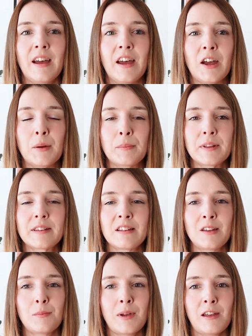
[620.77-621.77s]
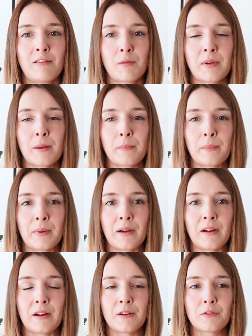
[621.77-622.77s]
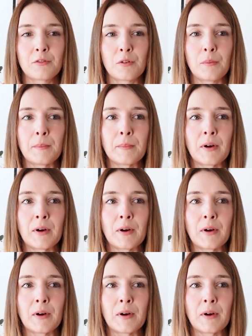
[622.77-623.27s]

Um, so, you may remember from